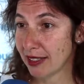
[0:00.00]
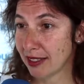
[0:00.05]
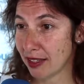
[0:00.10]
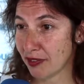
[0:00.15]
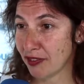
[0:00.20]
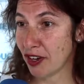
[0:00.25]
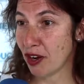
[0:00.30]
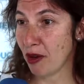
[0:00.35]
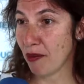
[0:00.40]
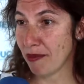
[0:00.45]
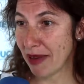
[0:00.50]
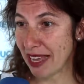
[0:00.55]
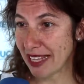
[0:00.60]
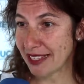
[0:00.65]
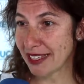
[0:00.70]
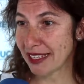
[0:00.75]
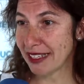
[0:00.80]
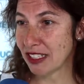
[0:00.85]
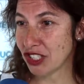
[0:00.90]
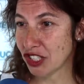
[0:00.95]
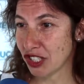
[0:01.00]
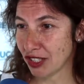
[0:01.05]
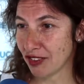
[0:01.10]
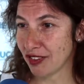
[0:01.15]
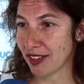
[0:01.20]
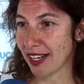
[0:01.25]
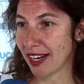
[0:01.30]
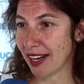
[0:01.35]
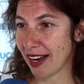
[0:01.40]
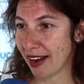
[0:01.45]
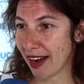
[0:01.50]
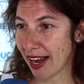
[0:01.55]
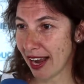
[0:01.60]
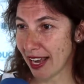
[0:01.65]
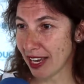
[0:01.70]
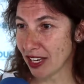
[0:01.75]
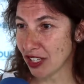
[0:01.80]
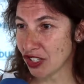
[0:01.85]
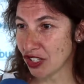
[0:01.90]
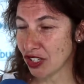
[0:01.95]
Developmentally, children at that
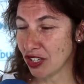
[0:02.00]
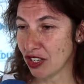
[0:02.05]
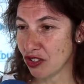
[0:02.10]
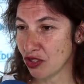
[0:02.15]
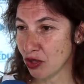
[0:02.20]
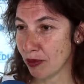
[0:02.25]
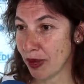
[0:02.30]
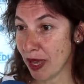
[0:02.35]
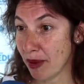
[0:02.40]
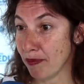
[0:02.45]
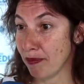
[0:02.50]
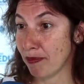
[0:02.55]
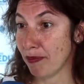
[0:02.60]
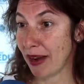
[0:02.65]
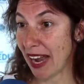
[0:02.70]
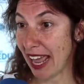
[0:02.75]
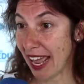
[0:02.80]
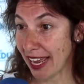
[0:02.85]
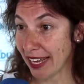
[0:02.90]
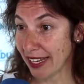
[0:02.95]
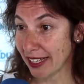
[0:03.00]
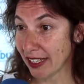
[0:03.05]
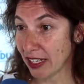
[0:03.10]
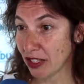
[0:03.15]
age need to be playing,